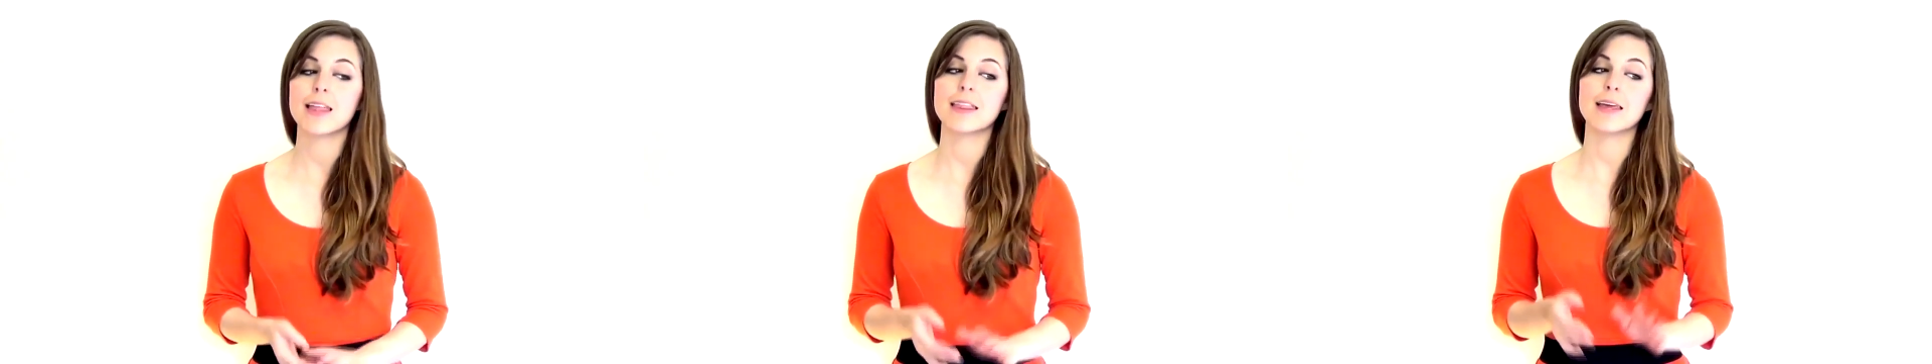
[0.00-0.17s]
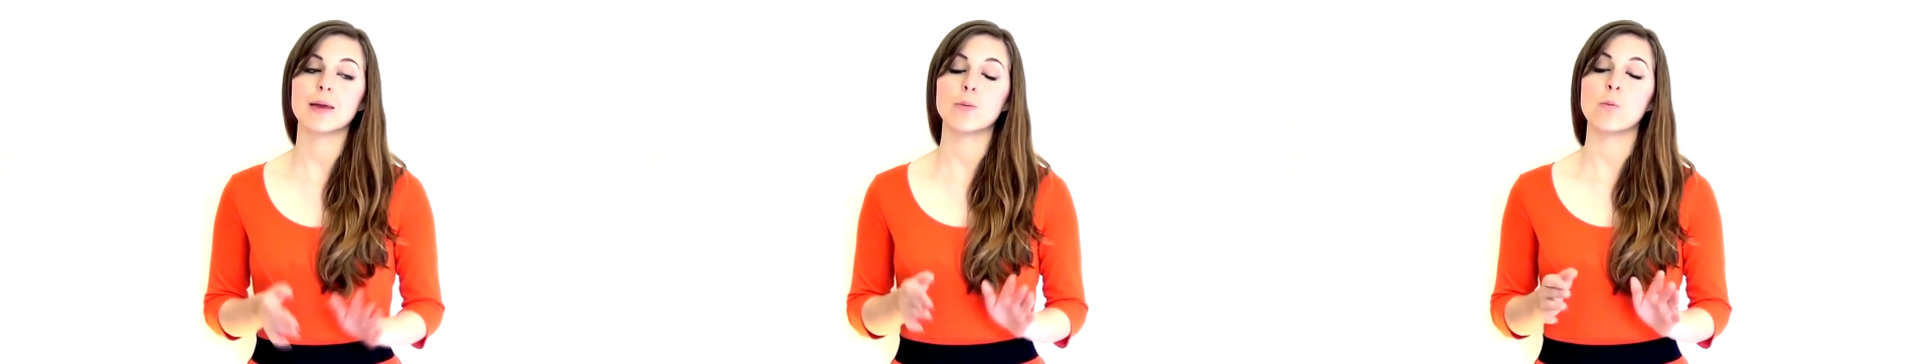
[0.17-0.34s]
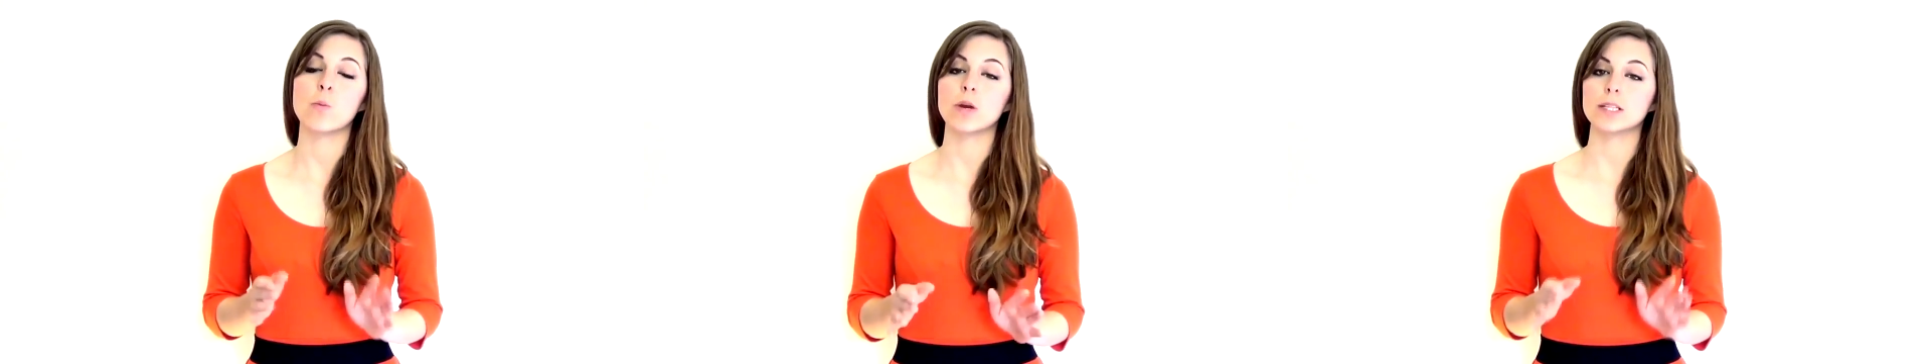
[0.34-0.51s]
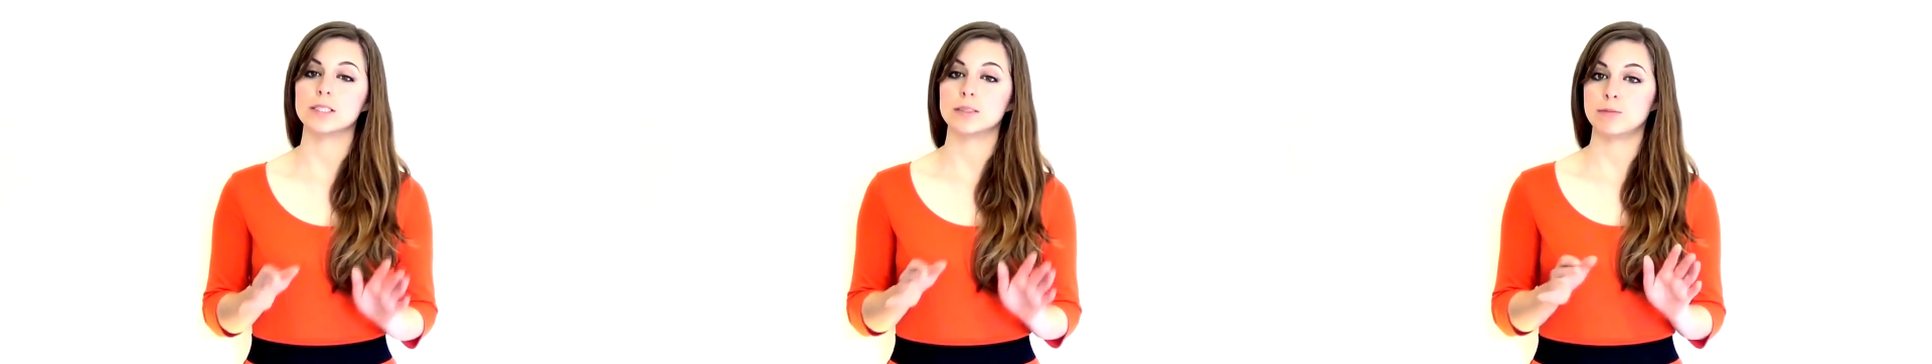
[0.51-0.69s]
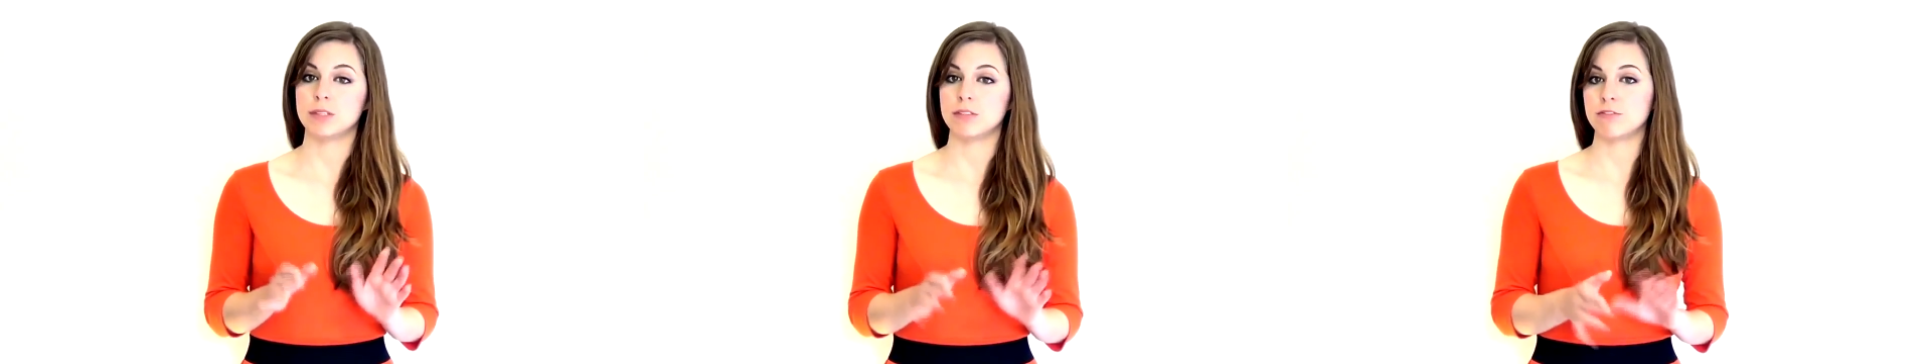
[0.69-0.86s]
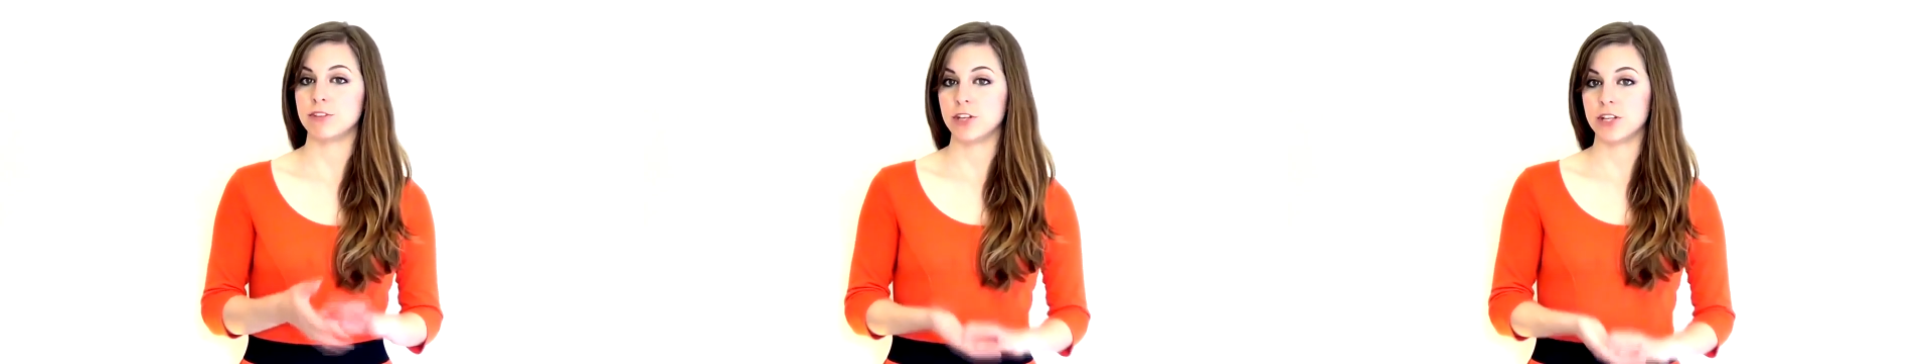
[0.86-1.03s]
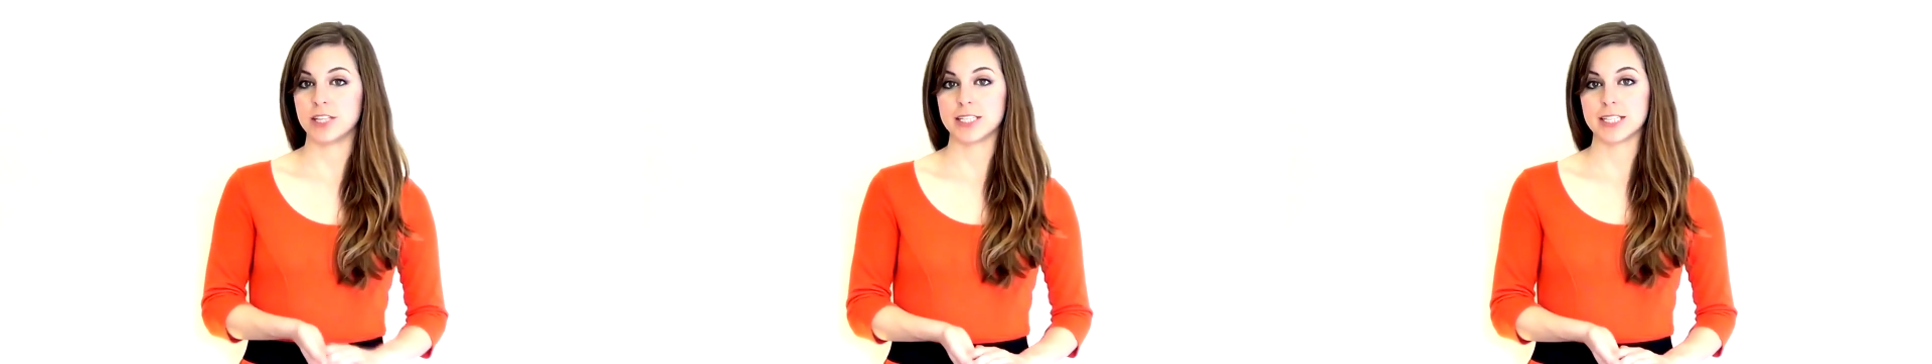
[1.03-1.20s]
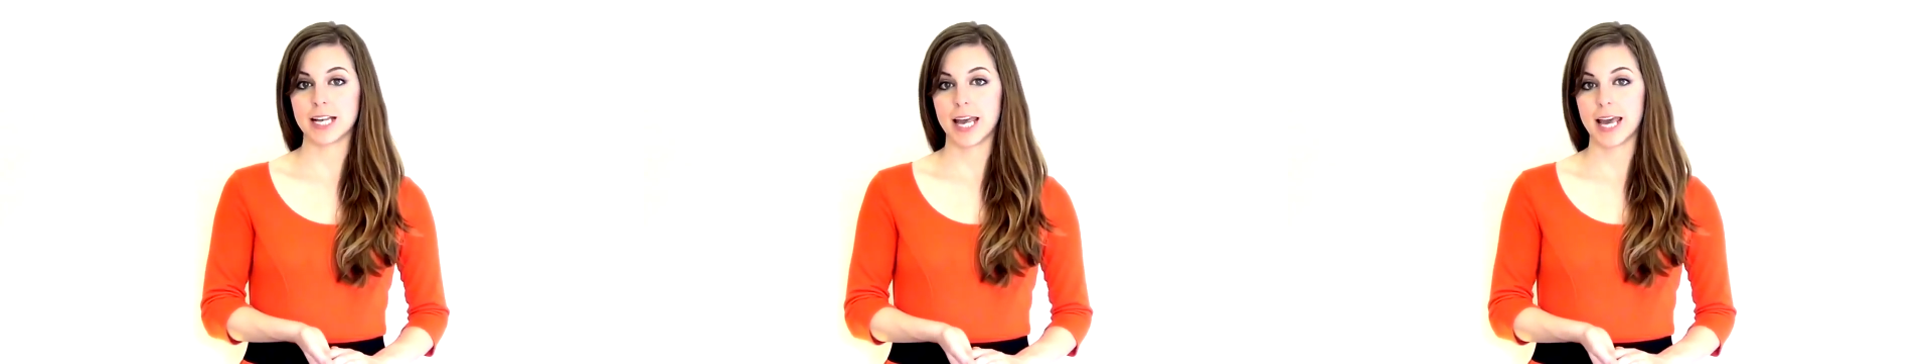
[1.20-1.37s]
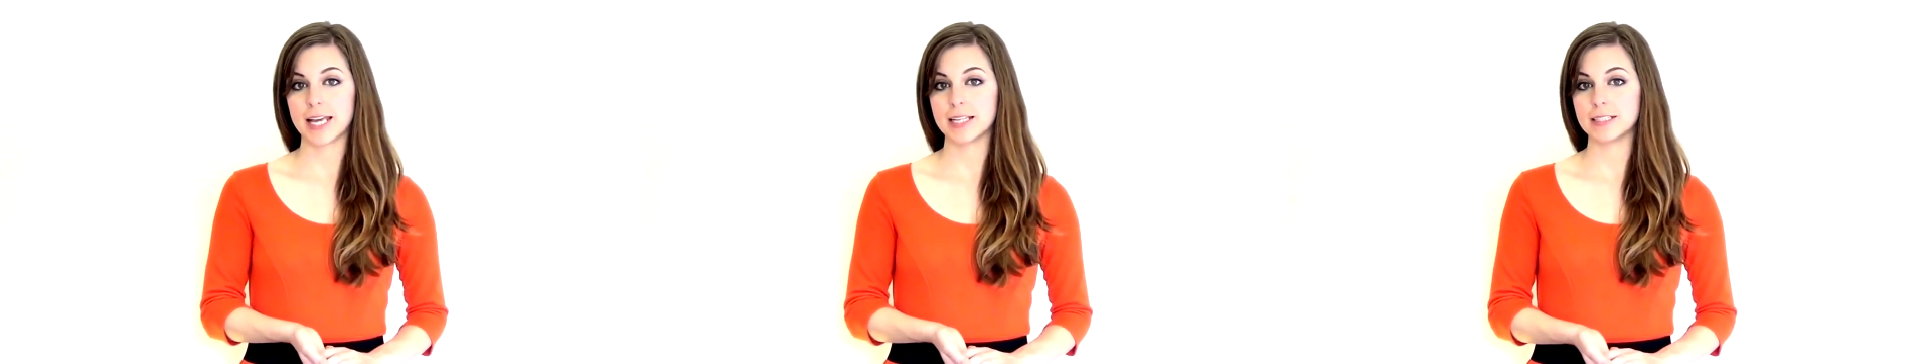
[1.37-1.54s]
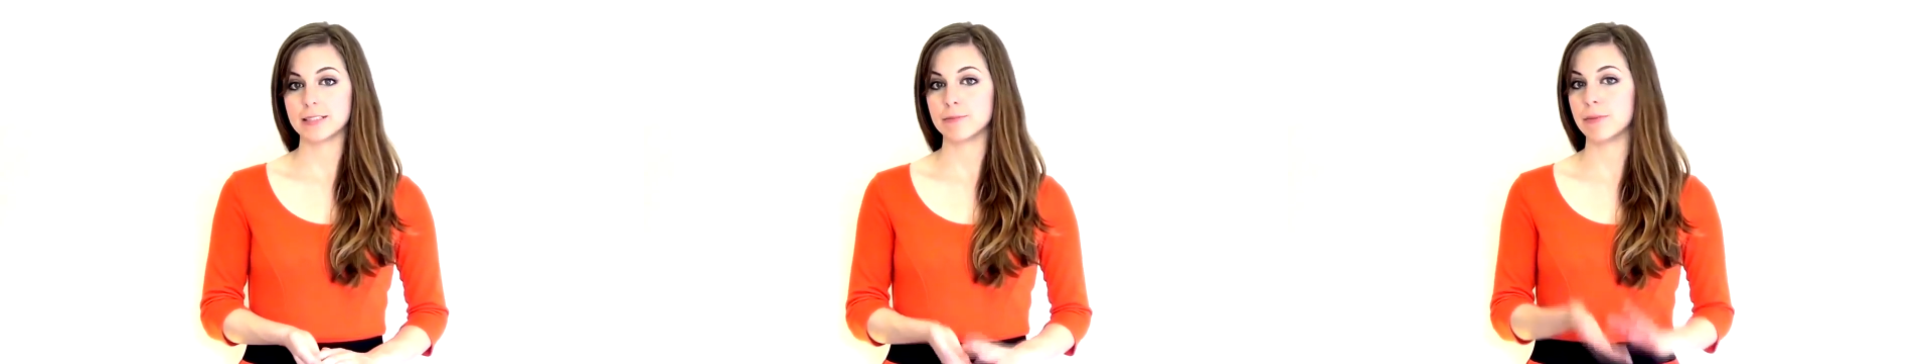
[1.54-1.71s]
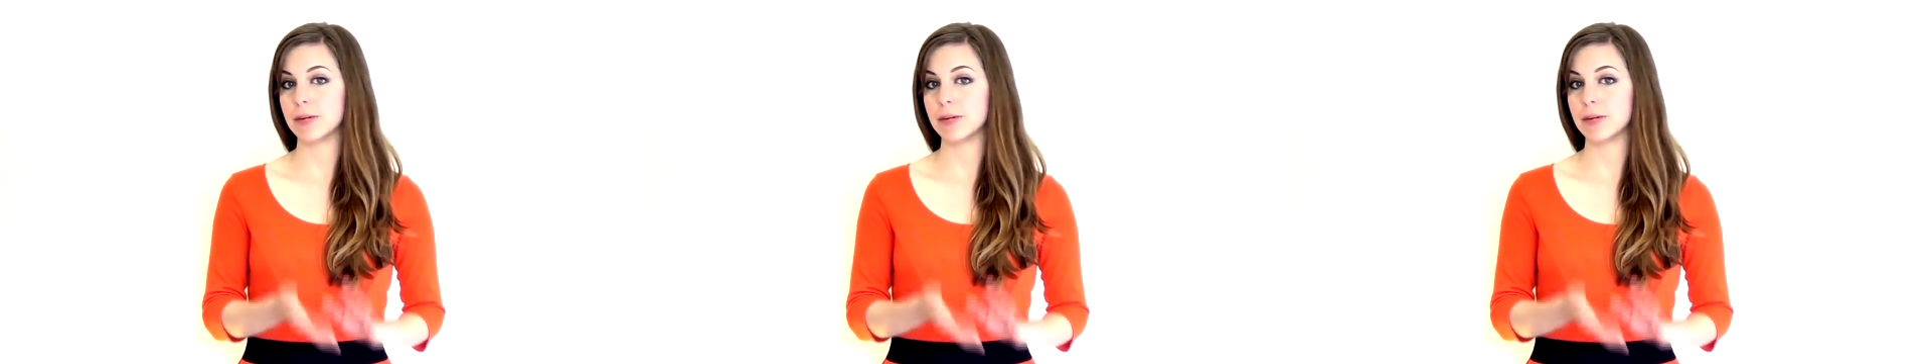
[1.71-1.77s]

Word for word: there will be further delays,